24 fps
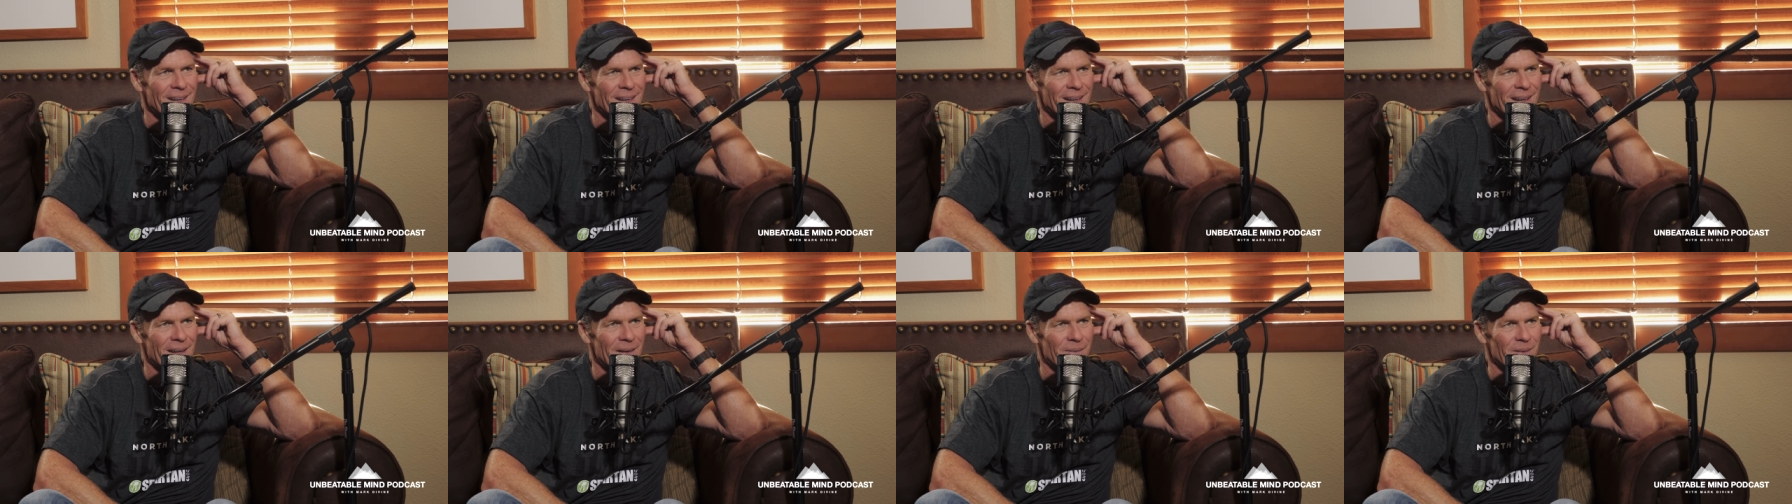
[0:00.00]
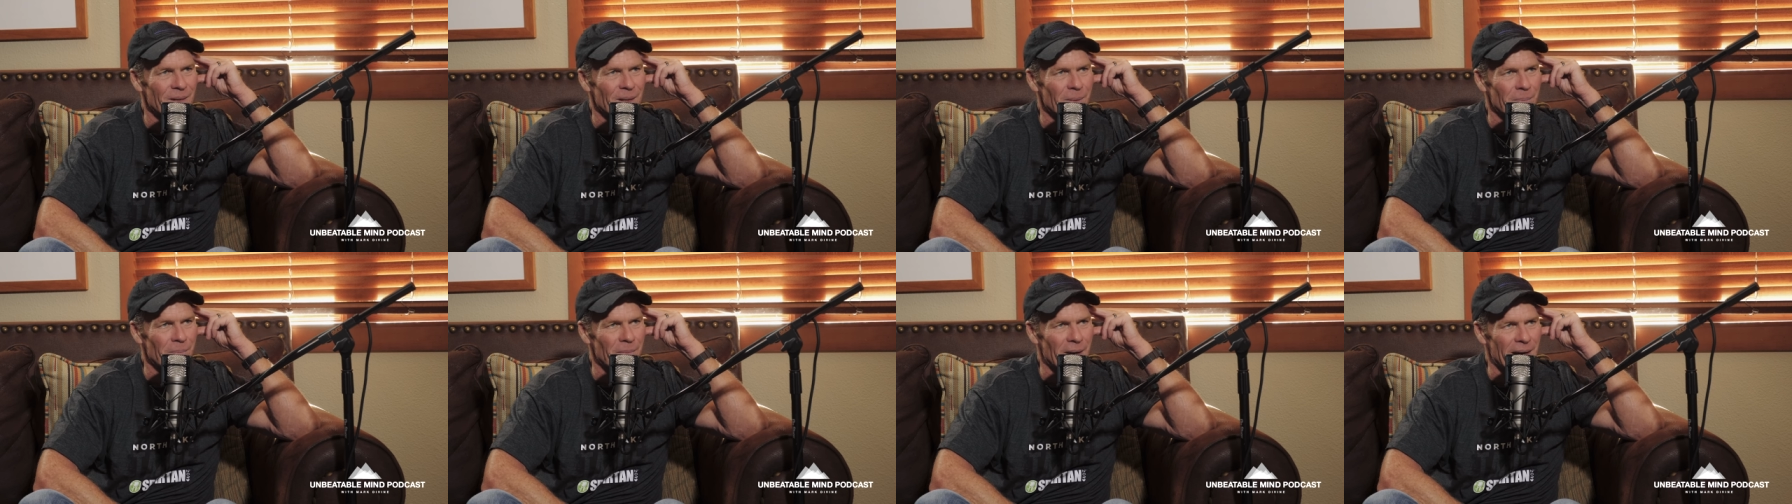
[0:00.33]
I, I,
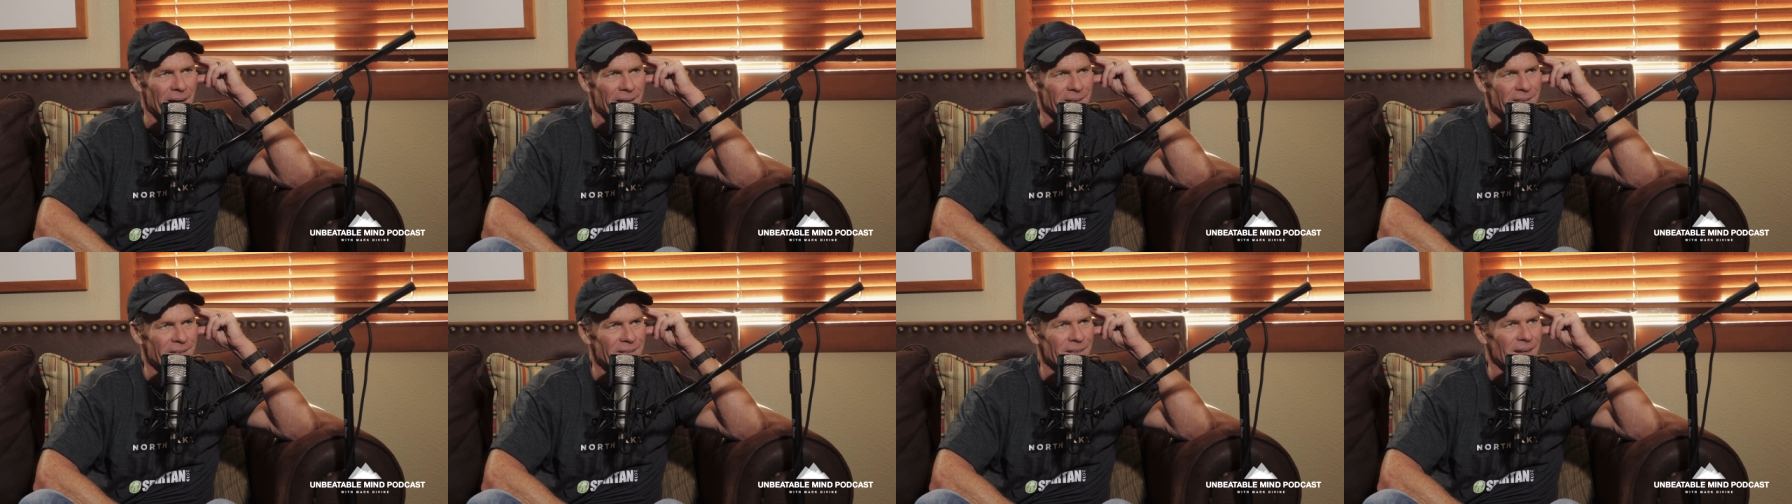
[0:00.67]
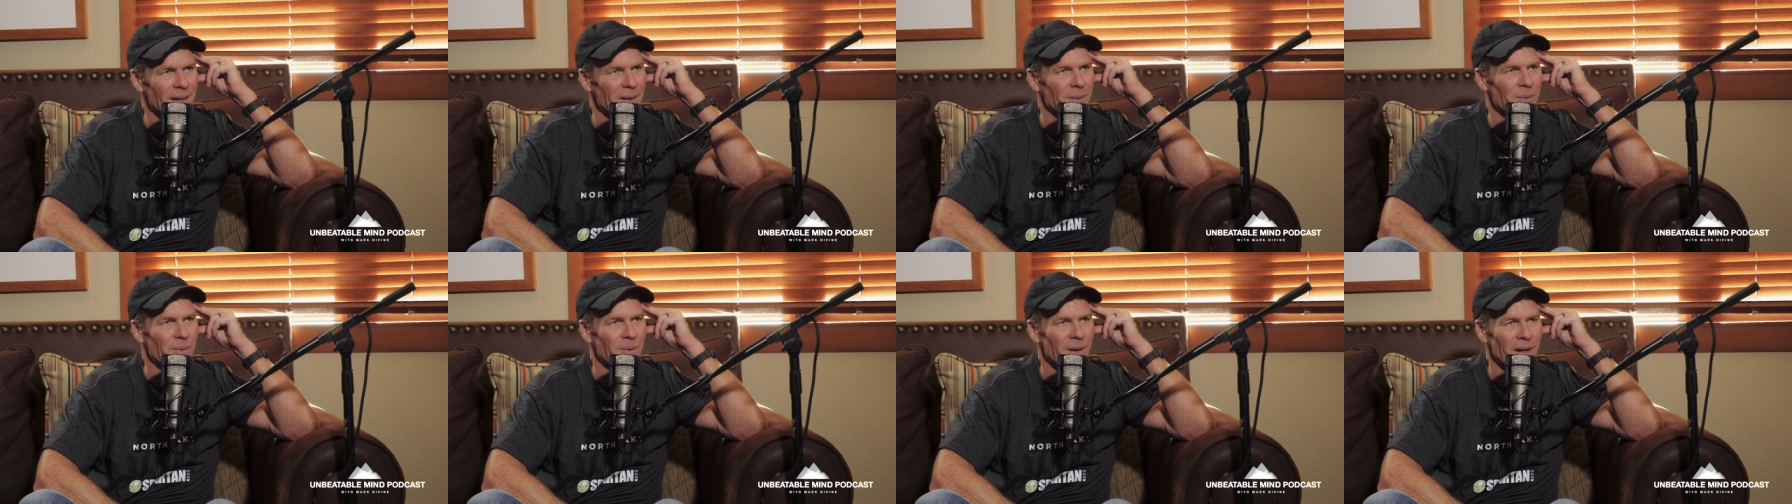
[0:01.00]
think the it mindset really
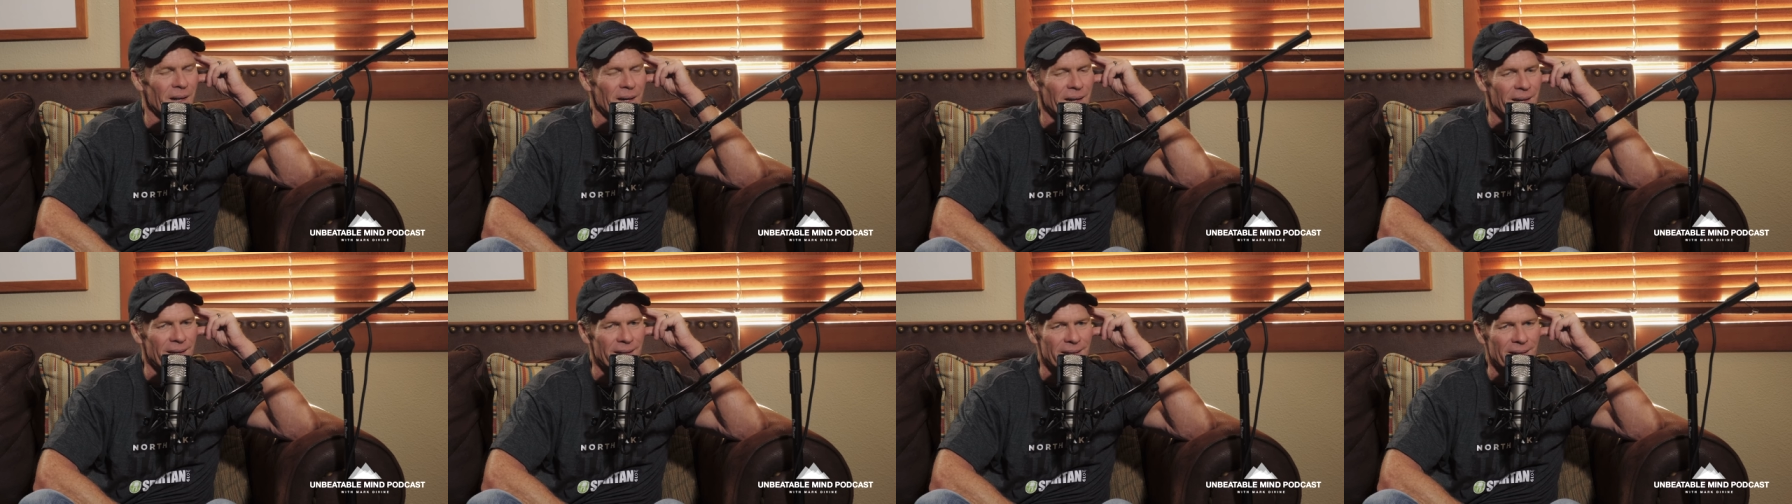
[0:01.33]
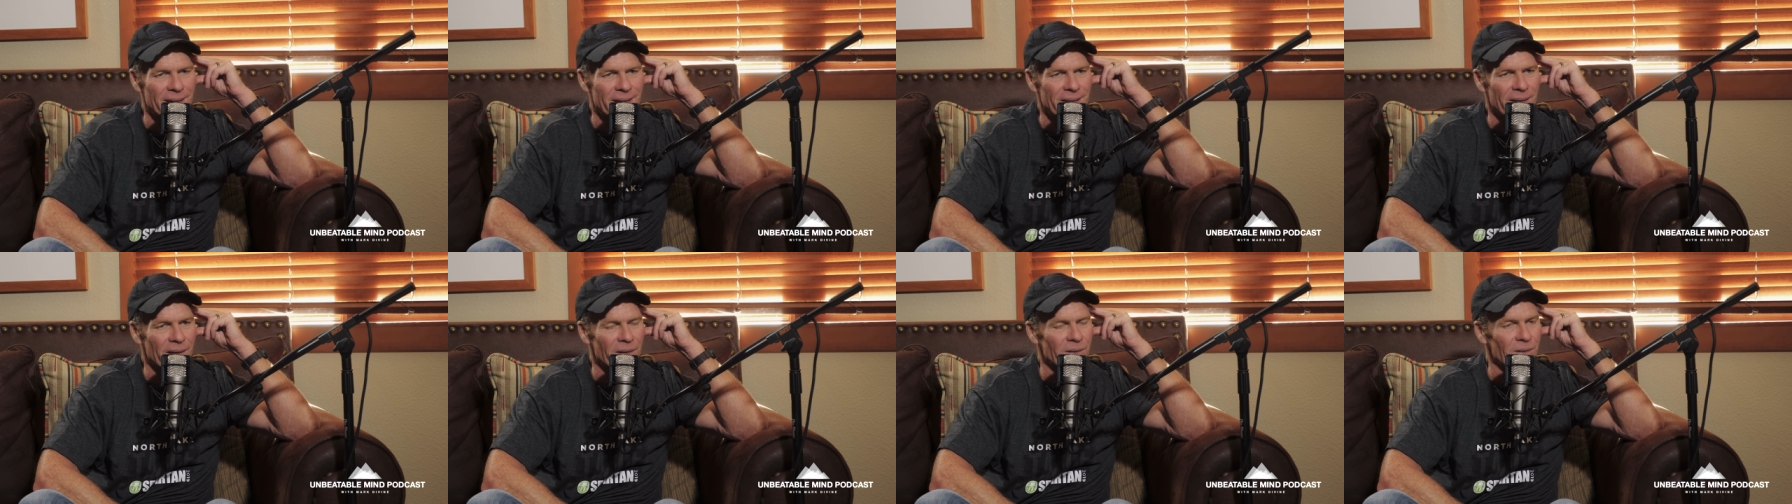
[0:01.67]
does. right
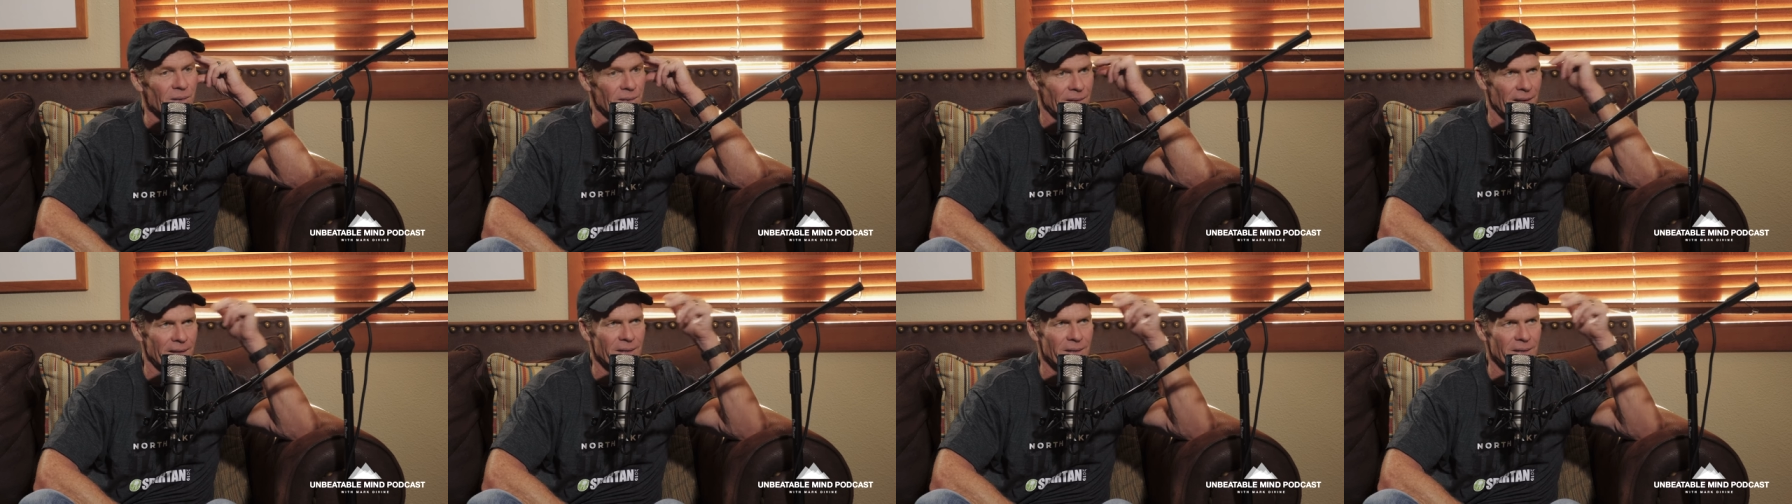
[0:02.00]
and under